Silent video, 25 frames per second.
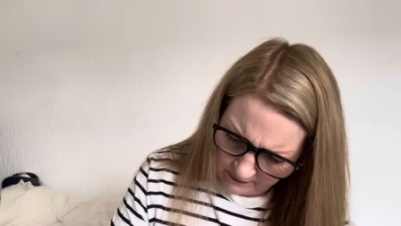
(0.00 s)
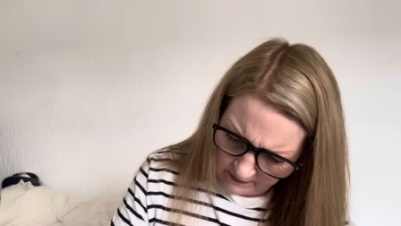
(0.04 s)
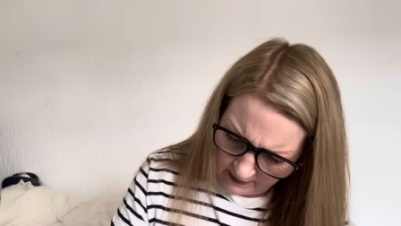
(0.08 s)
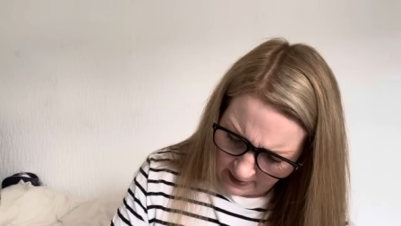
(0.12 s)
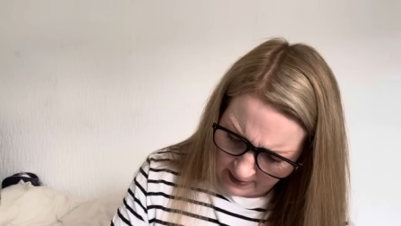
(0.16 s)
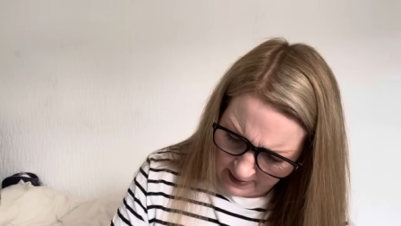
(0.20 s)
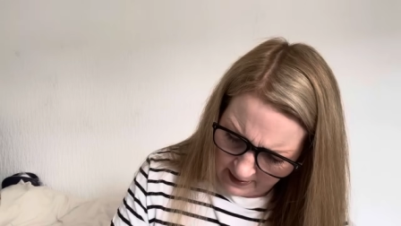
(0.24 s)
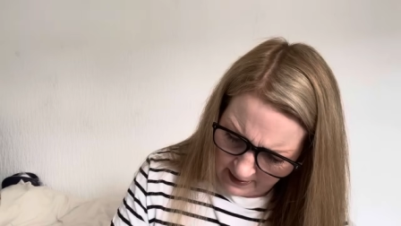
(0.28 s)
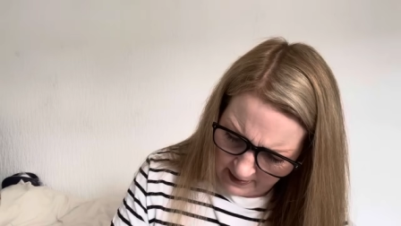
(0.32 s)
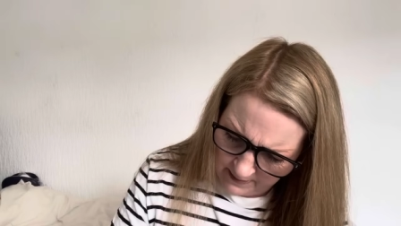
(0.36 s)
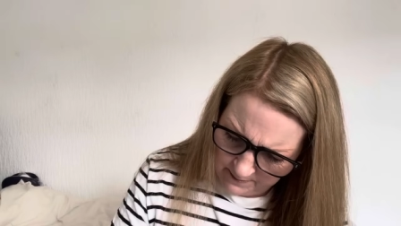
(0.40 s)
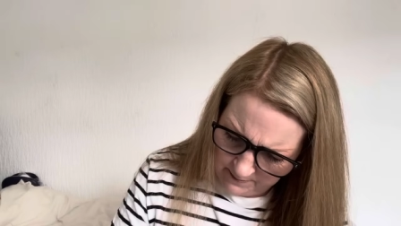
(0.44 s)

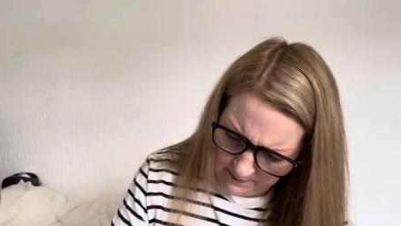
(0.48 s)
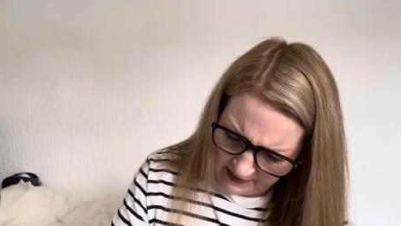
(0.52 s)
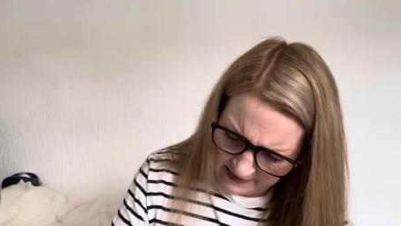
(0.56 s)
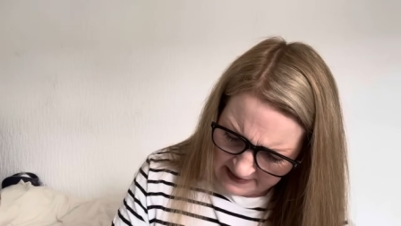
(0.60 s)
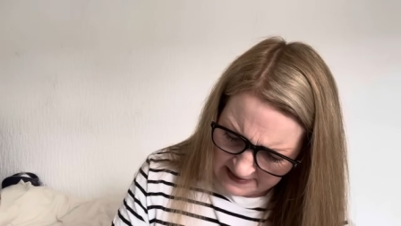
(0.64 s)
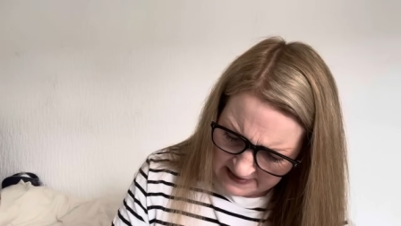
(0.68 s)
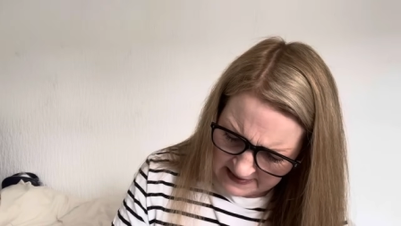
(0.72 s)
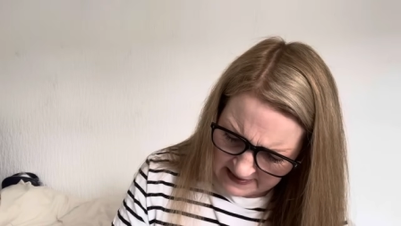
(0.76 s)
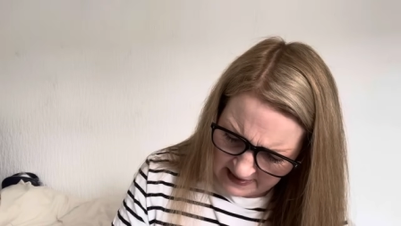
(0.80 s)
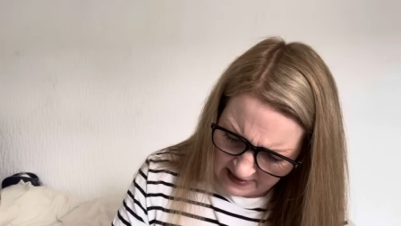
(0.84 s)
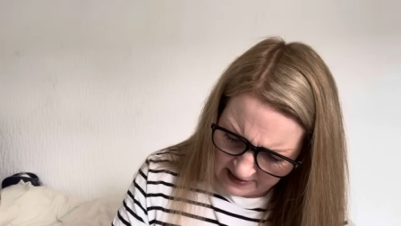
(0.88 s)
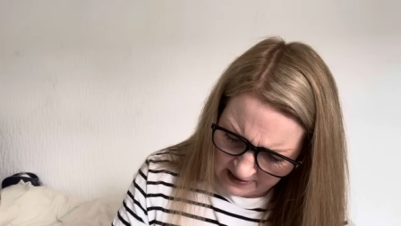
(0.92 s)
Uh,
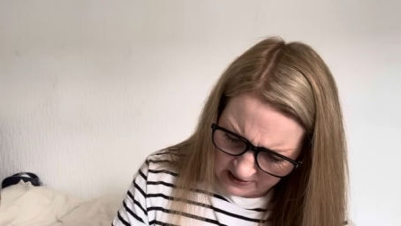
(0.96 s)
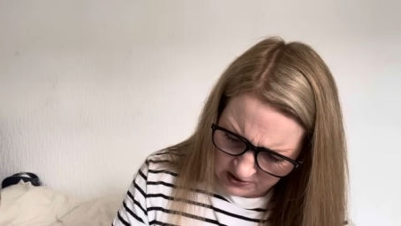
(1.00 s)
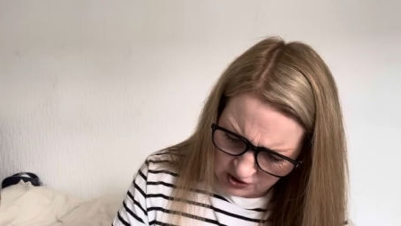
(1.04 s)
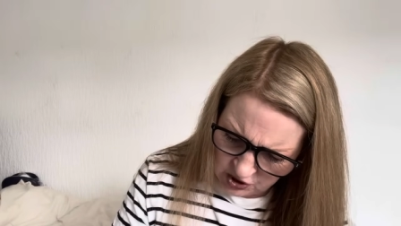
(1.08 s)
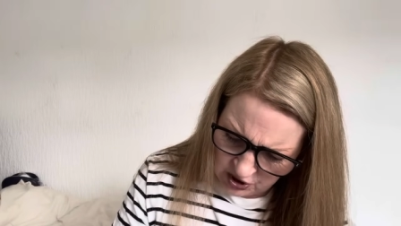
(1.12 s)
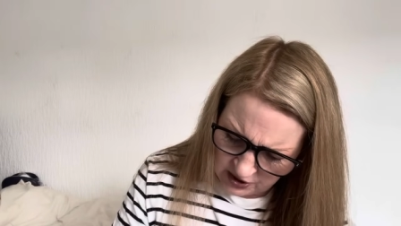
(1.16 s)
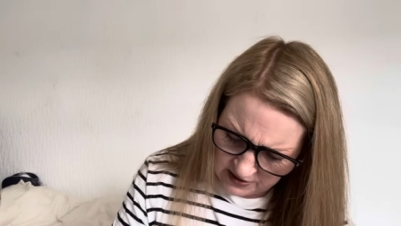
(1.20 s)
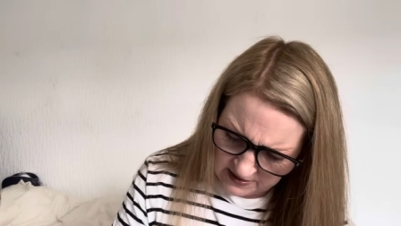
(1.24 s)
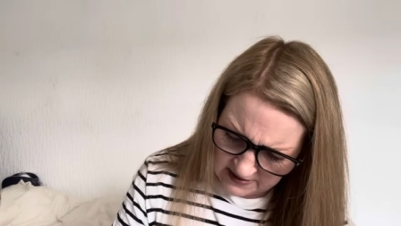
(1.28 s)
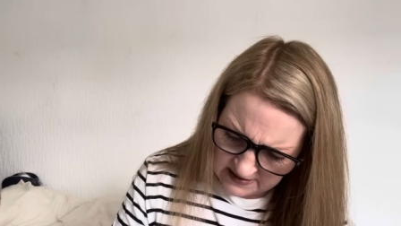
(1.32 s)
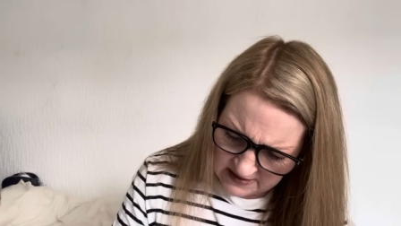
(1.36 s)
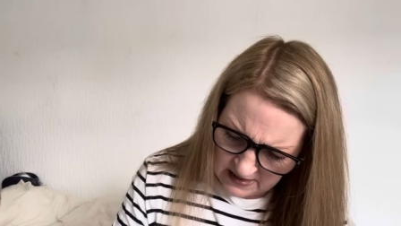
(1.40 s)
massage
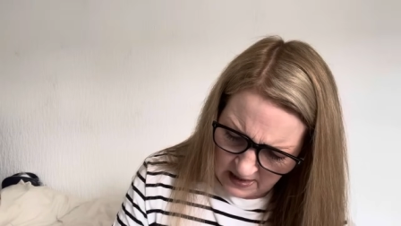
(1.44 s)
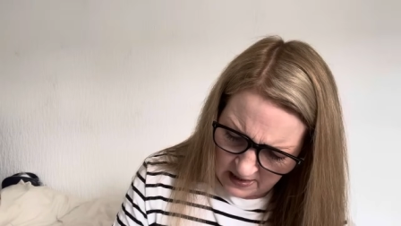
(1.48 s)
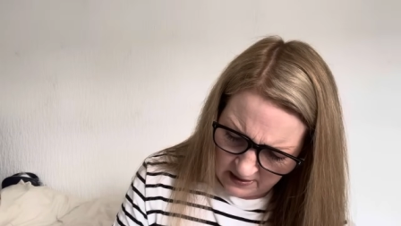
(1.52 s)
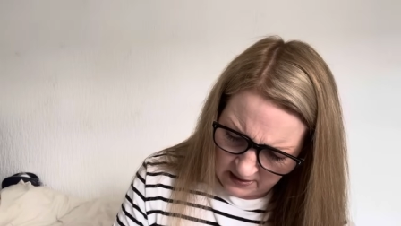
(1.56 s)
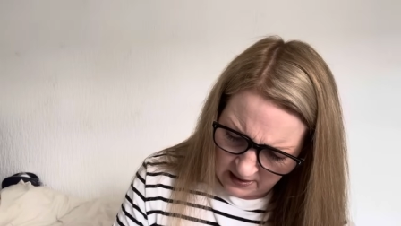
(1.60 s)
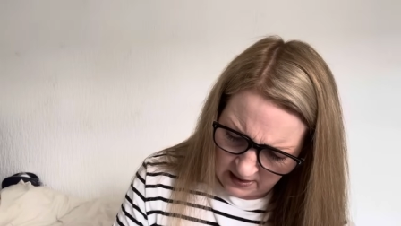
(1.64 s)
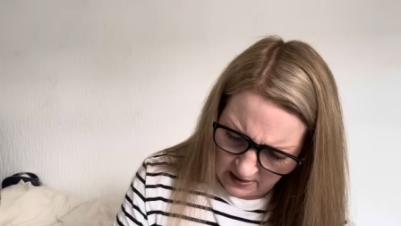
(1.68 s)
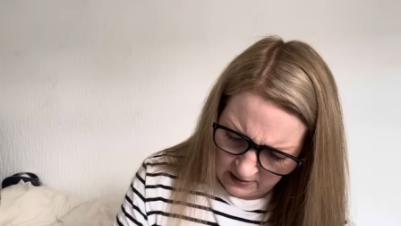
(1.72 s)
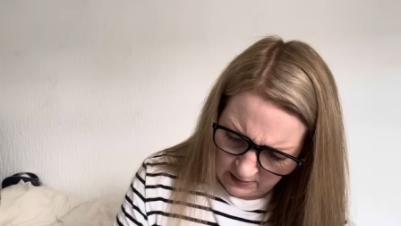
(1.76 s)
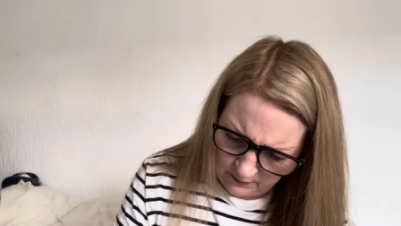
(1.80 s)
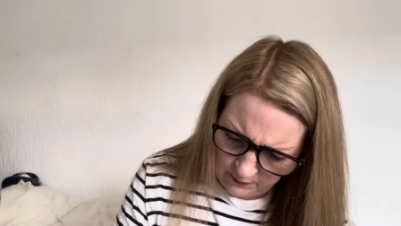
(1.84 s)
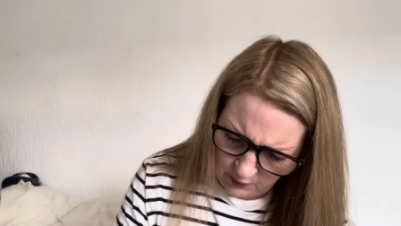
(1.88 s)
in
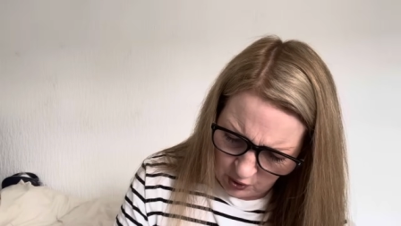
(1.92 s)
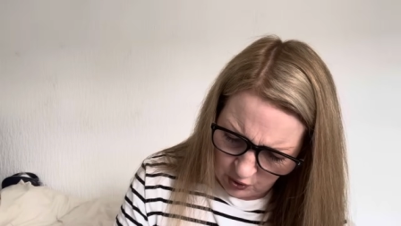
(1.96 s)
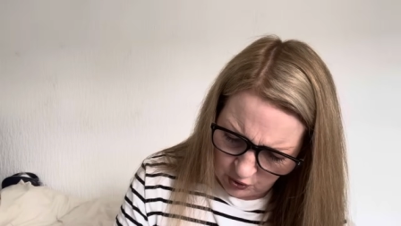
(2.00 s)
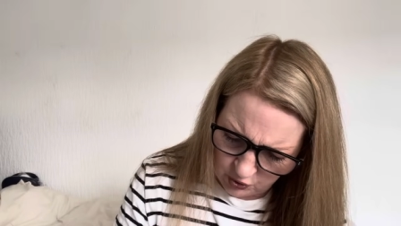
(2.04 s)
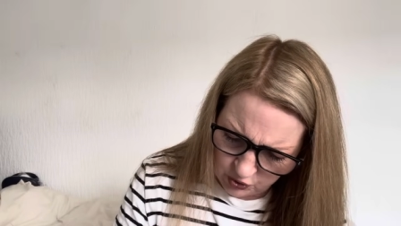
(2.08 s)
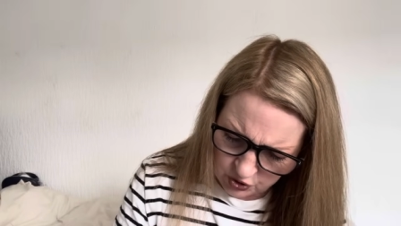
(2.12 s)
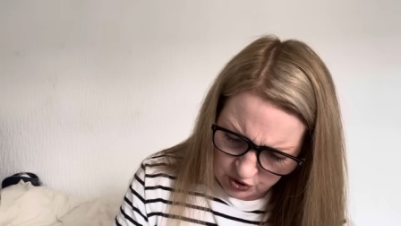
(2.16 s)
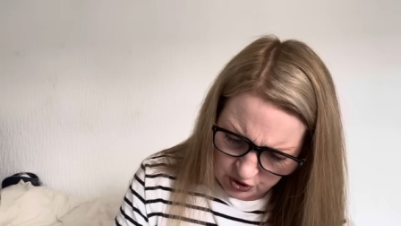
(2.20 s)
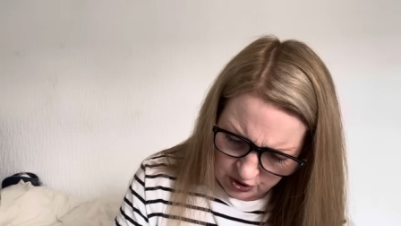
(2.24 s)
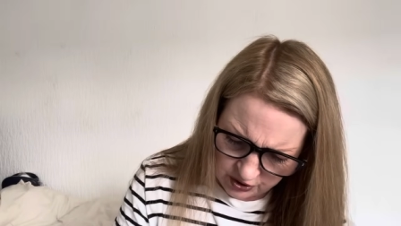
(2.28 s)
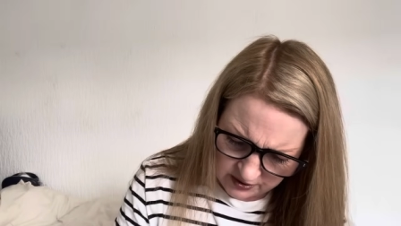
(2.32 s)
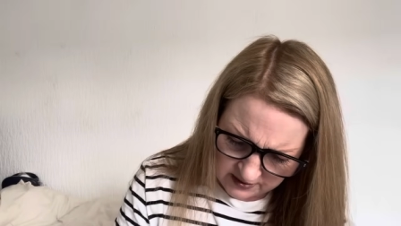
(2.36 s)
circular
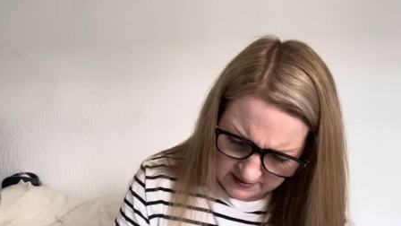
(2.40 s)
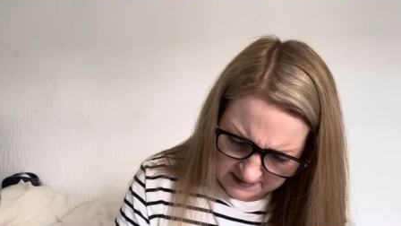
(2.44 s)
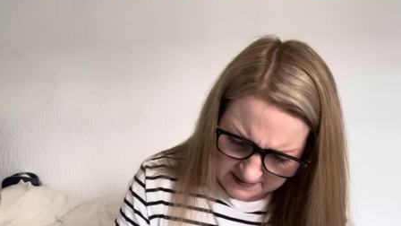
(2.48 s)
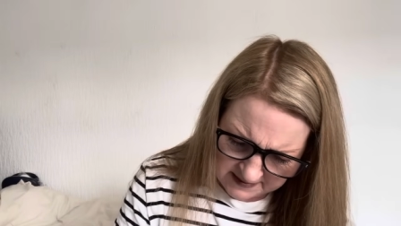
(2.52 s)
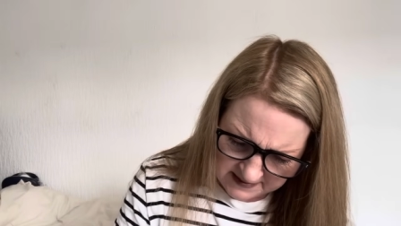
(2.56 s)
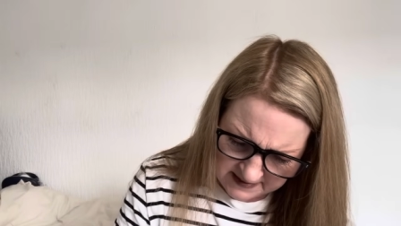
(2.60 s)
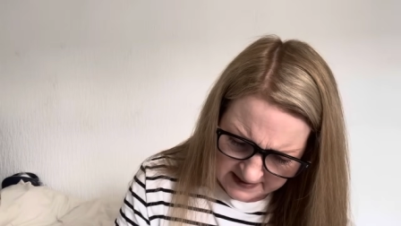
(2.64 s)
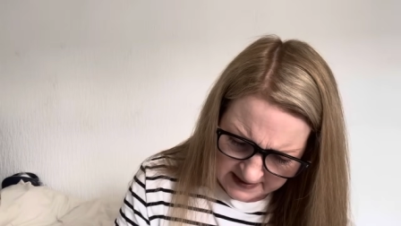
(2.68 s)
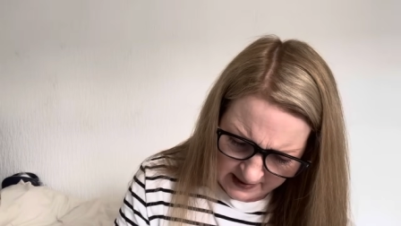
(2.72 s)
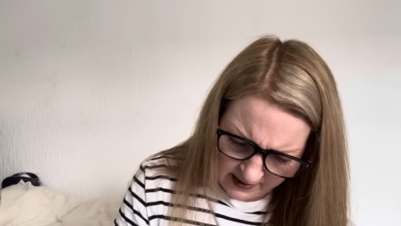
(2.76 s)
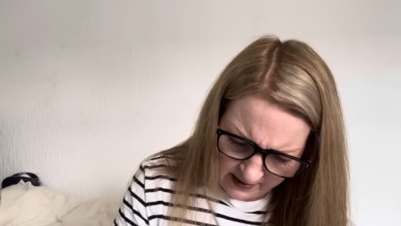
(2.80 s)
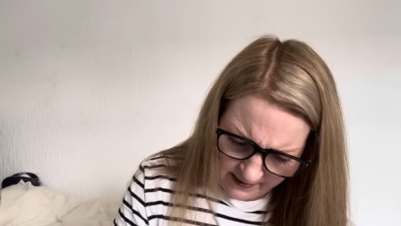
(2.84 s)

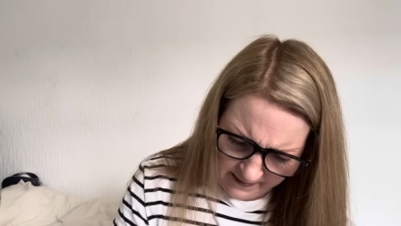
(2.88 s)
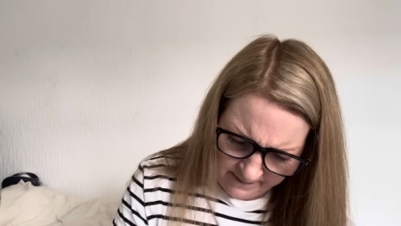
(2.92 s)
motions